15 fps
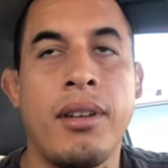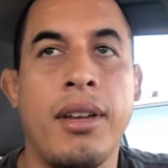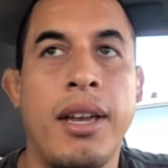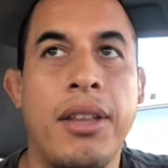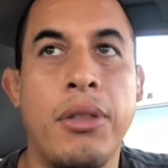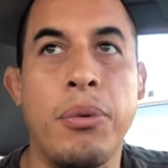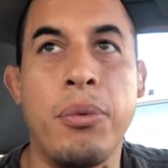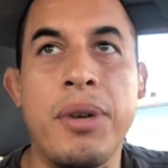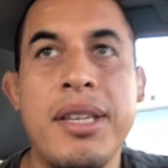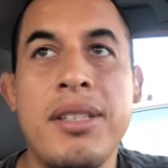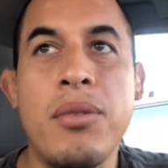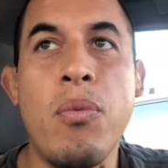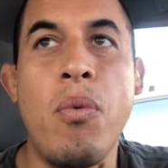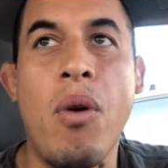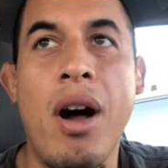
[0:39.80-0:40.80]
And the
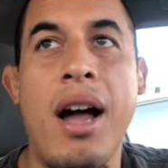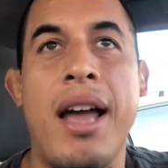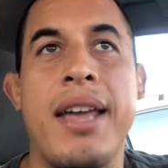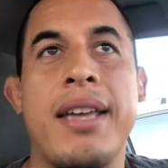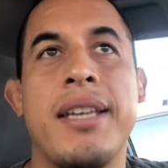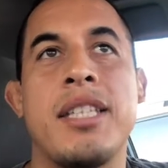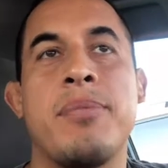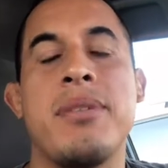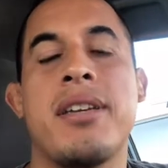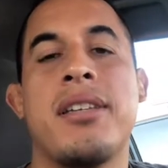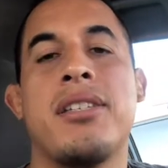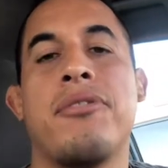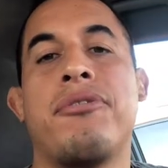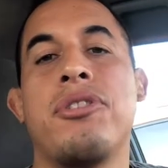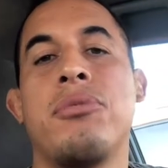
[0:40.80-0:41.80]
reason why is
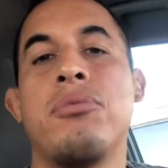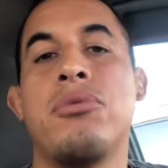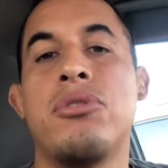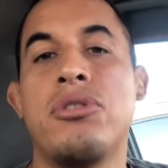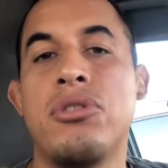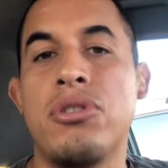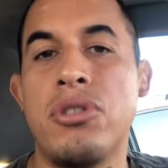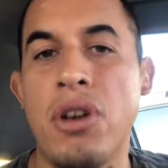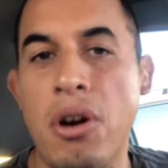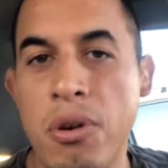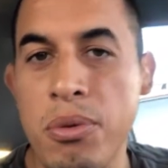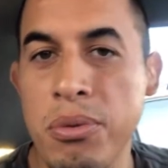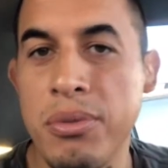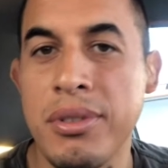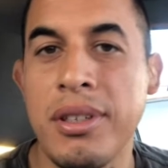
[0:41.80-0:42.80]
because if you
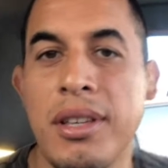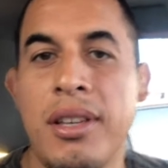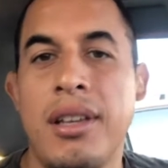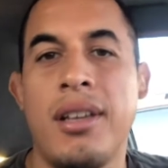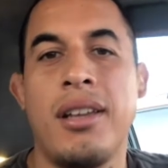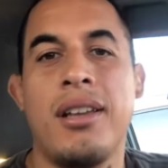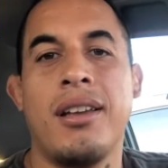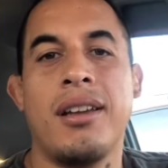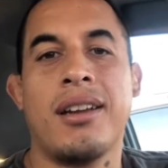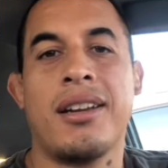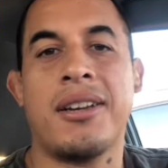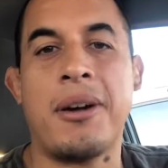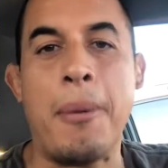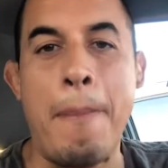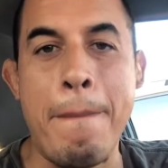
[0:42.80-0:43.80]
don't
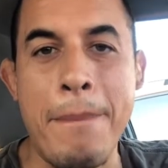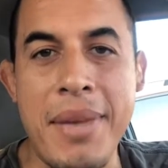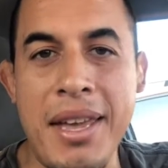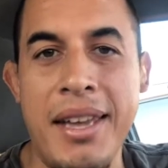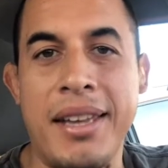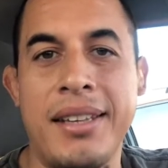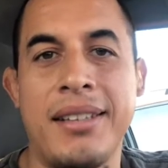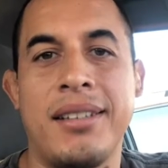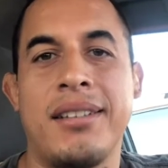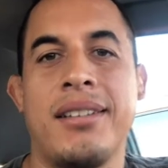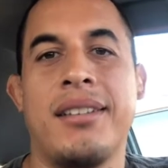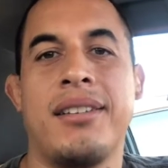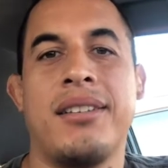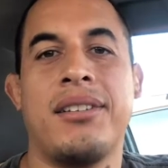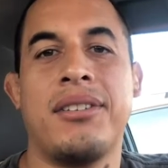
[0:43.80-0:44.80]
commit
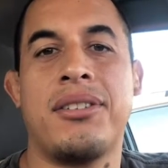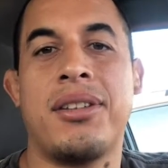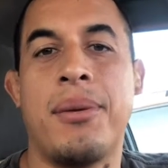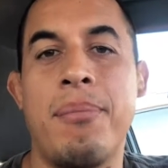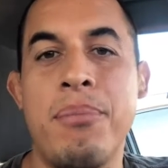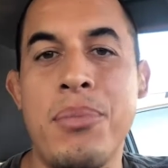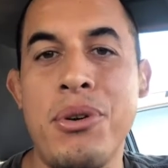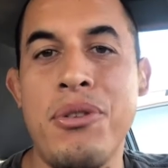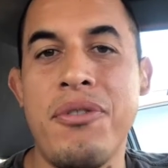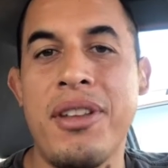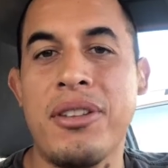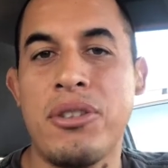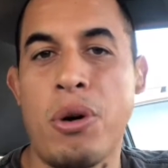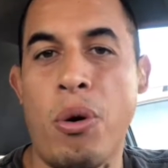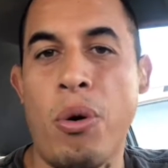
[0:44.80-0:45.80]
to
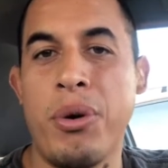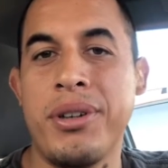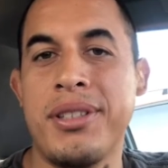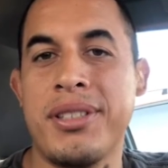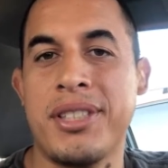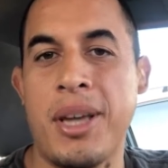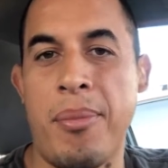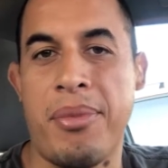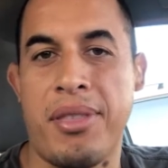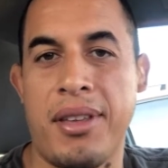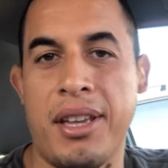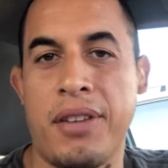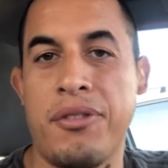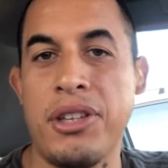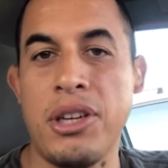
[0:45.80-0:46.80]
moving towards
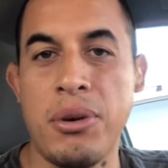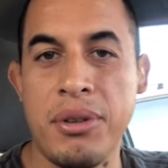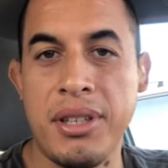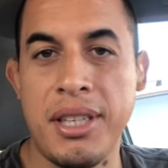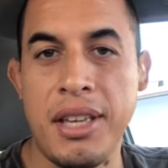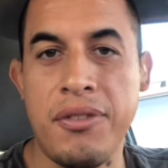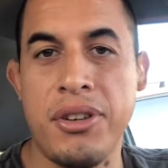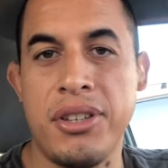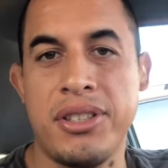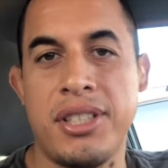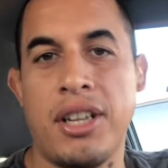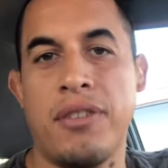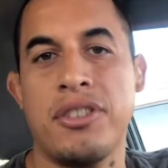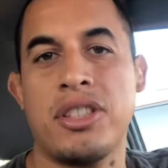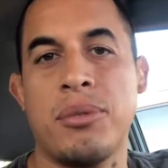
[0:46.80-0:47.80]
something, if you don't give
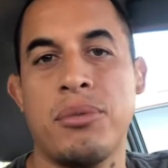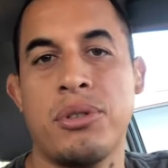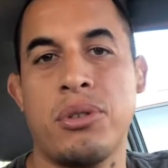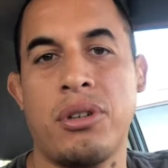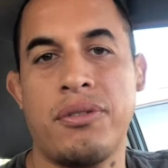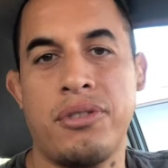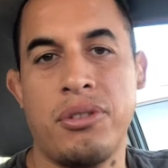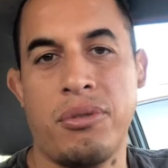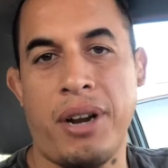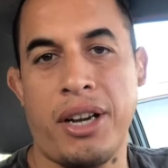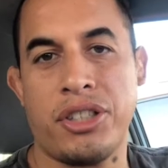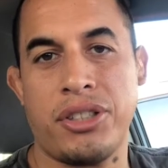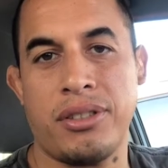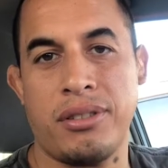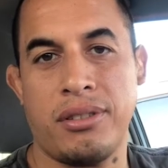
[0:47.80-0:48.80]
yourself some sort of
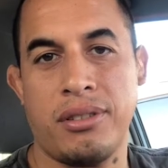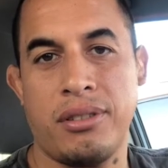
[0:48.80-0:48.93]
direction,